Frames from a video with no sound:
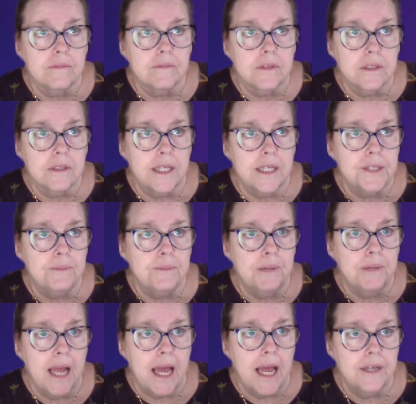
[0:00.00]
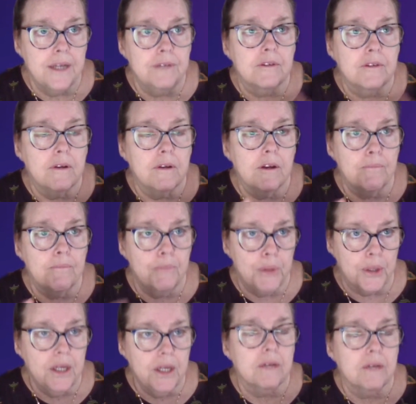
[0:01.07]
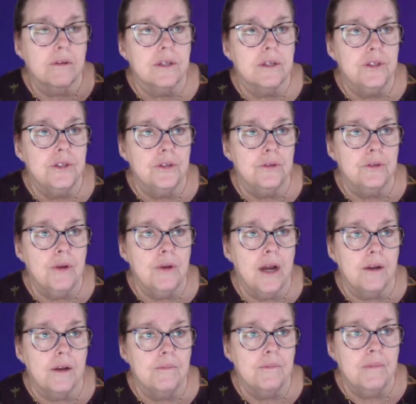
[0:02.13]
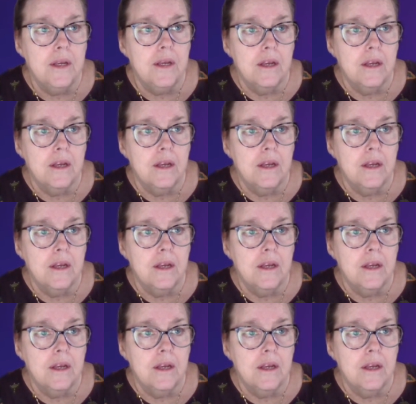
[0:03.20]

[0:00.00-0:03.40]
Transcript: lesson plan book to